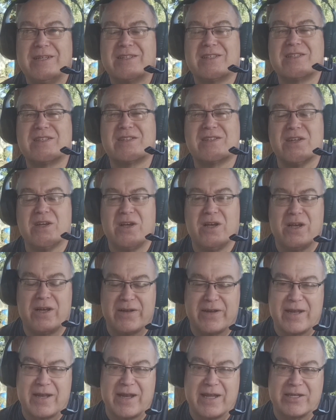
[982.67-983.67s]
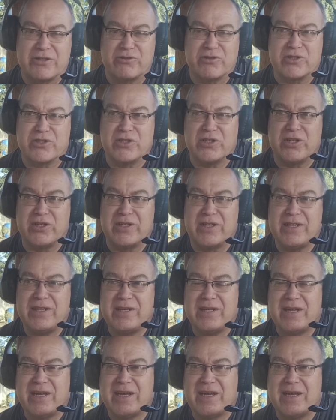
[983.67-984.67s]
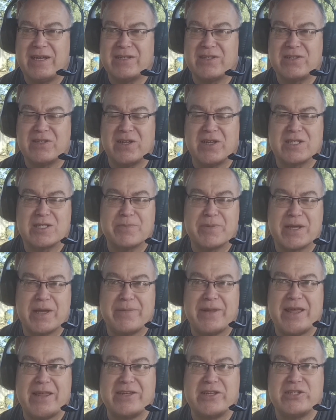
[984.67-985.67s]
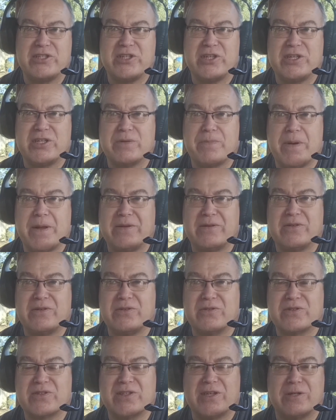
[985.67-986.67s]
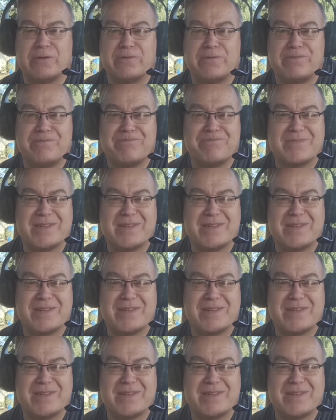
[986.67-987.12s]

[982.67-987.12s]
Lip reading: start an electric journey and start to become energy independent yourself.